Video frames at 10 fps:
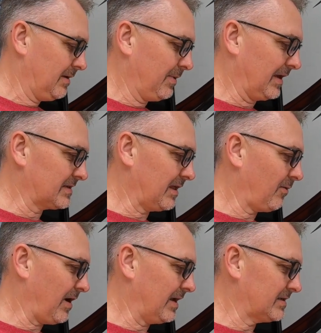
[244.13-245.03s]
because
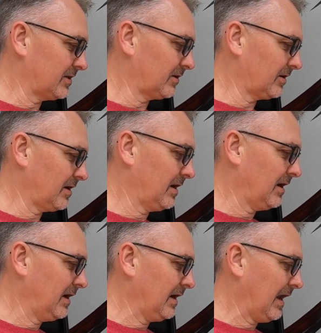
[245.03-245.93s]
otherwise
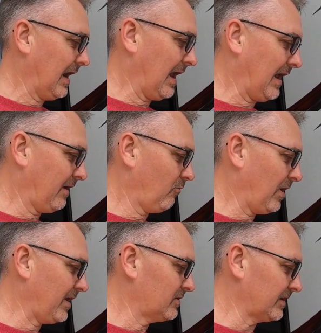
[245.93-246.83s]

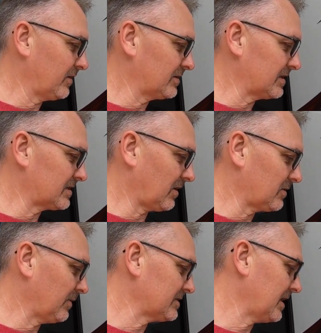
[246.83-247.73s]
what I usually do is just start
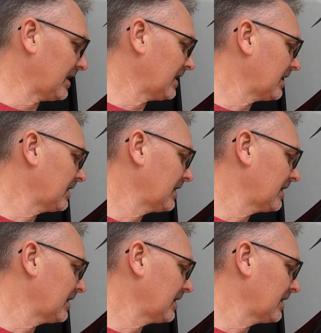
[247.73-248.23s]
twisting it